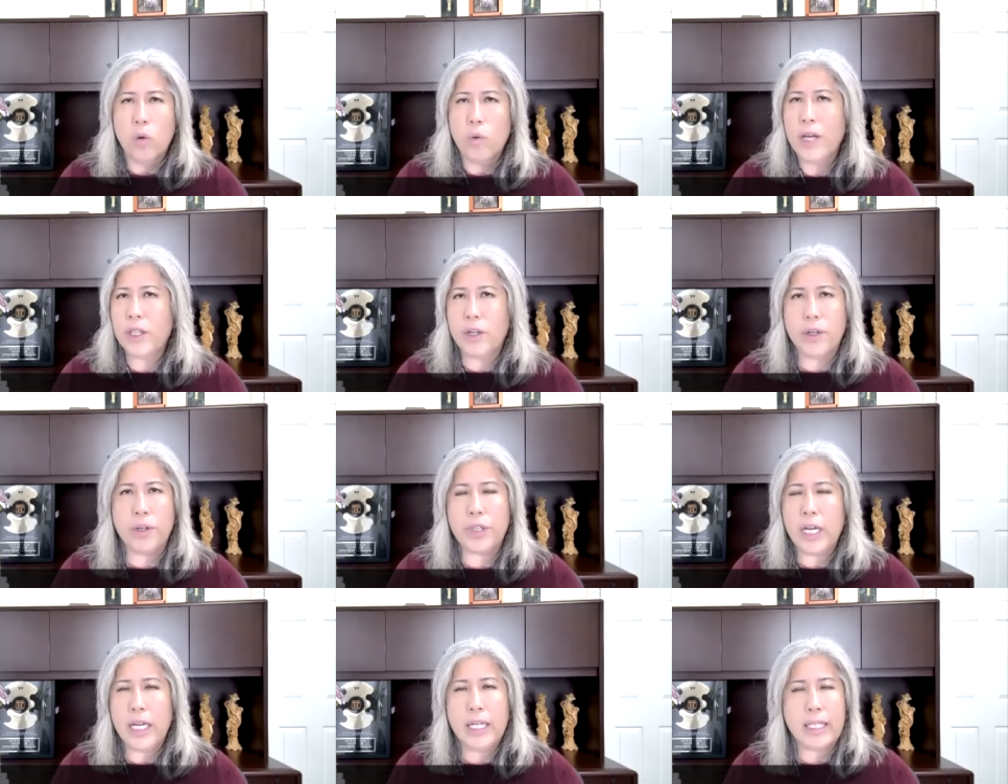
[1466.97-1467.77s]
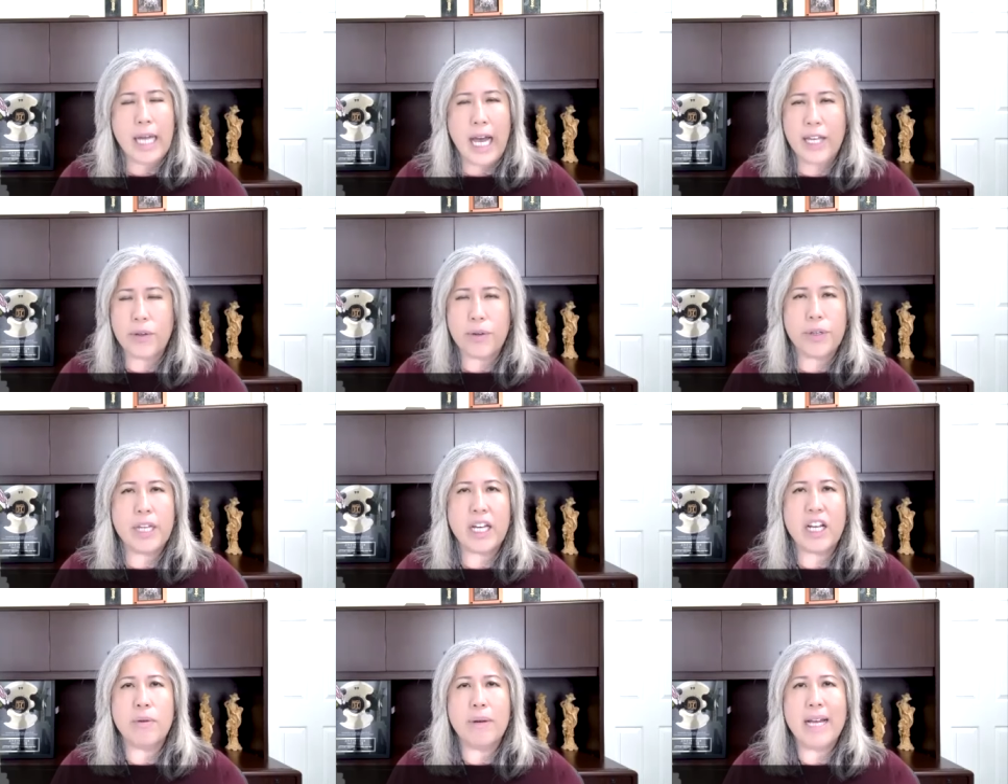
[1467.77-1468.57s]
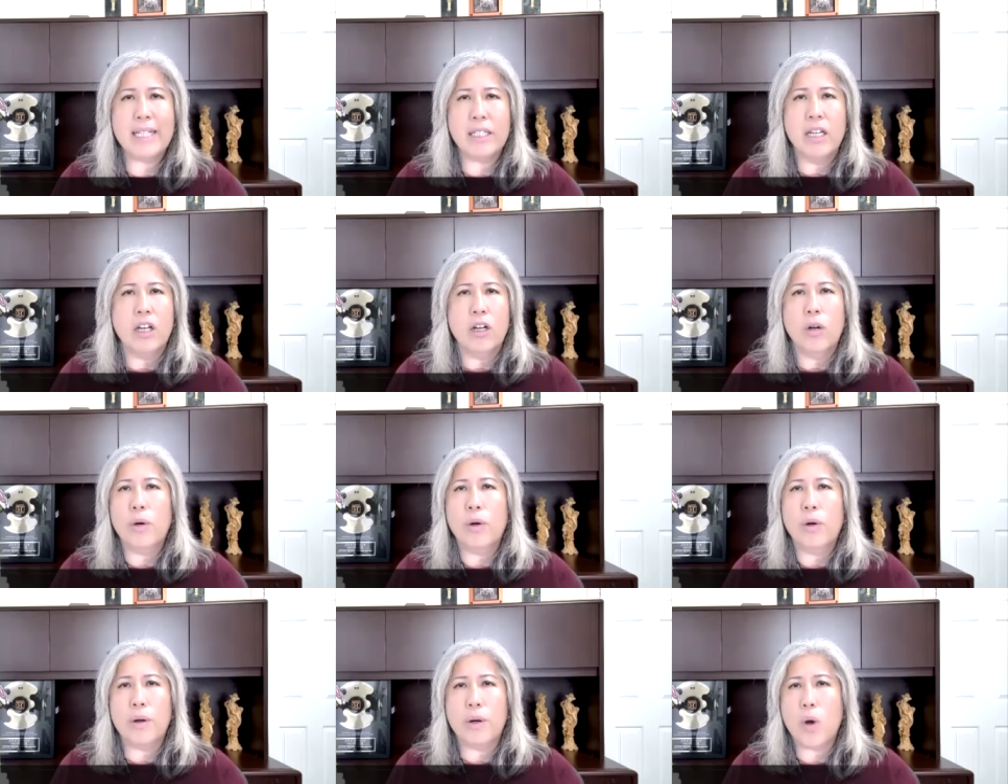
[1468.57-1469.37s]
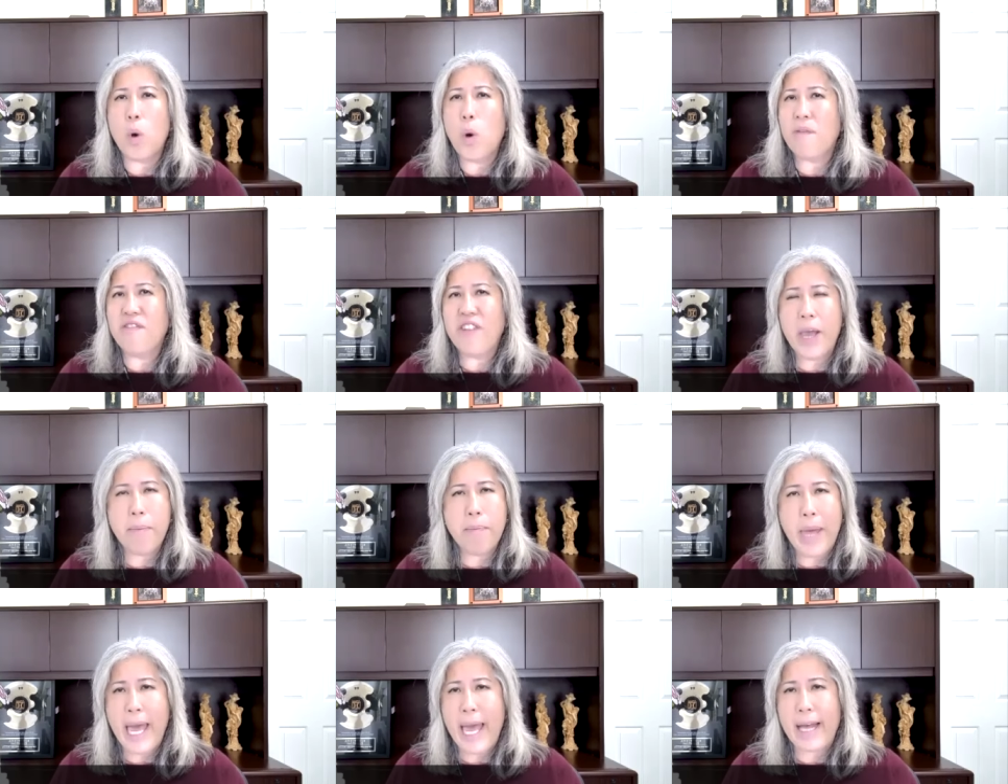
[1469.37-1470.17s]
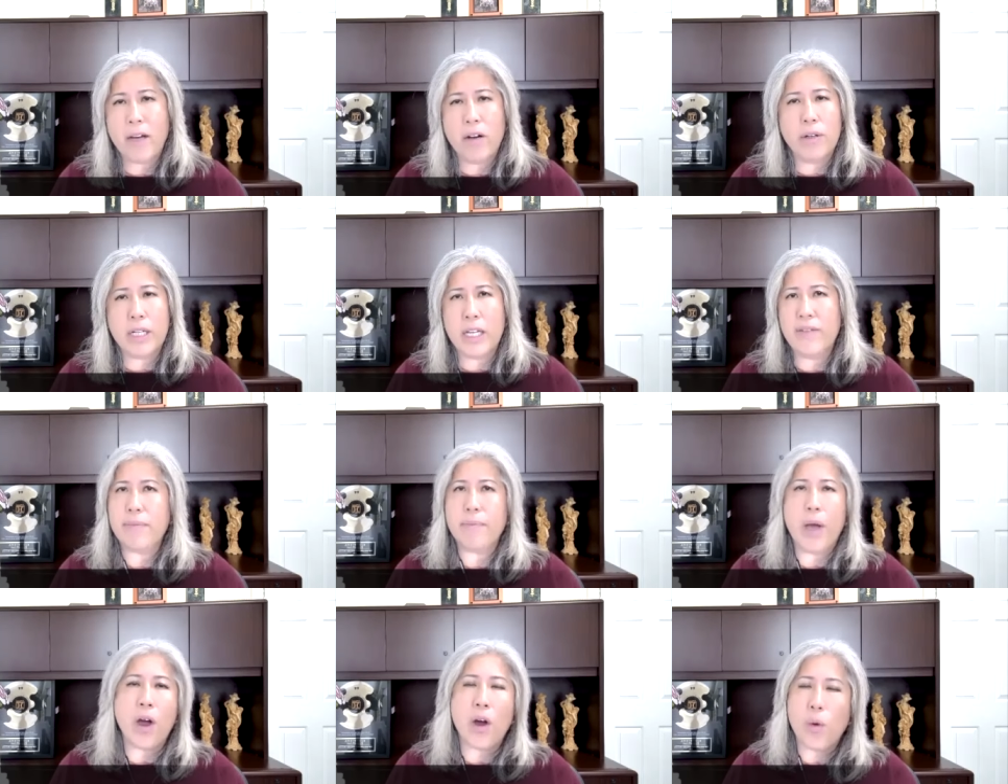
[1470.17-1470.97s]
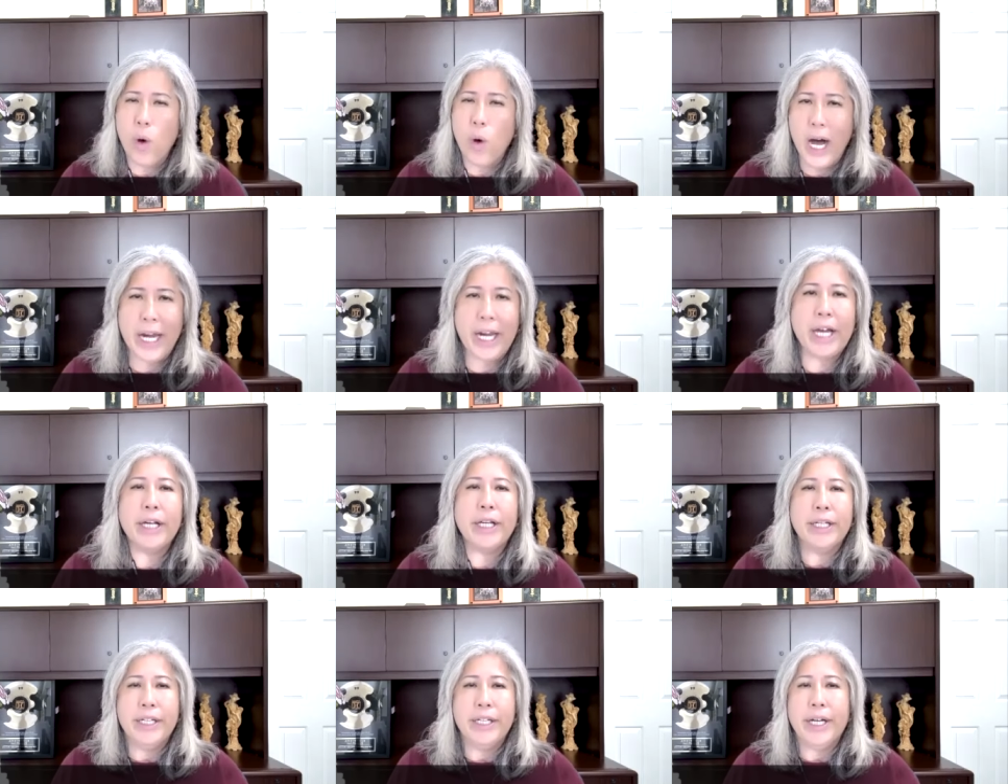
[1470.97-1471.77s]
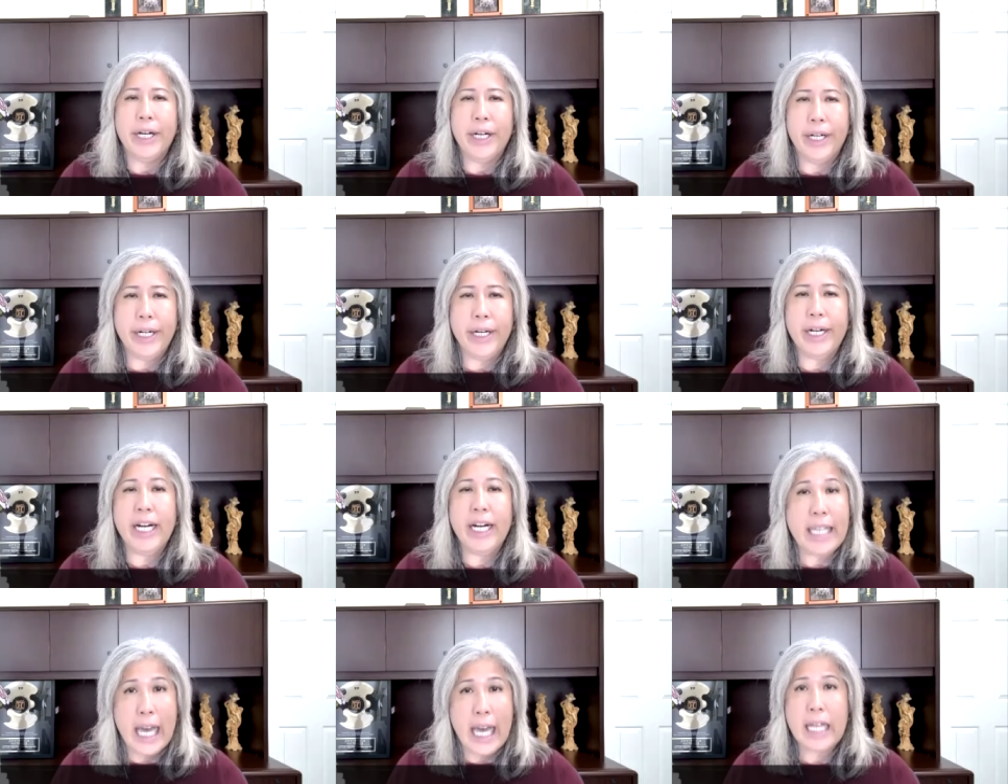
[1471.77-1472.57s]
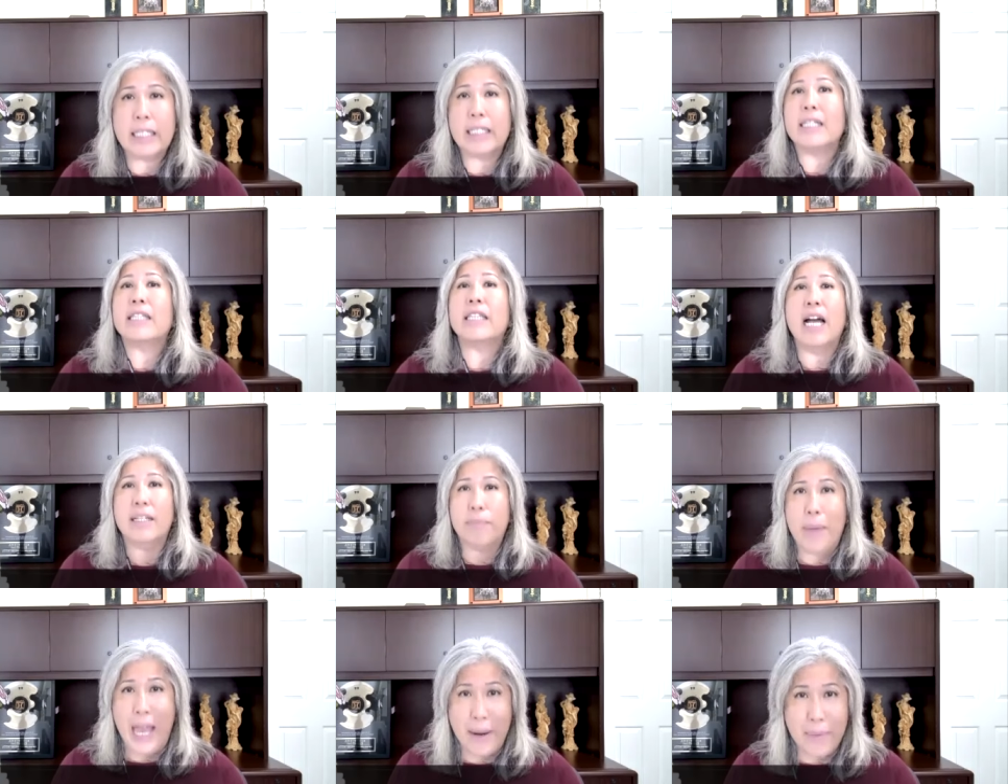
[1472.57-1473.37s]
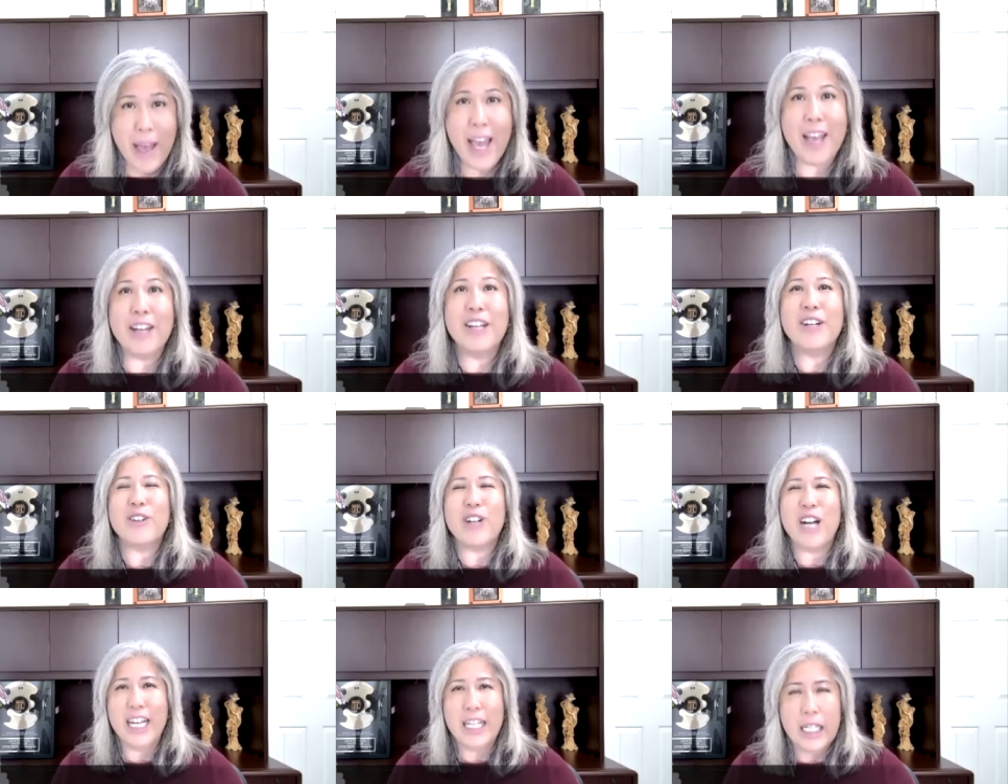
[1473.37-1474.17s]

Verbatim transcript: whether it's either cigarettes or, or vaping or even marijuana. Uh, again, that man made, right?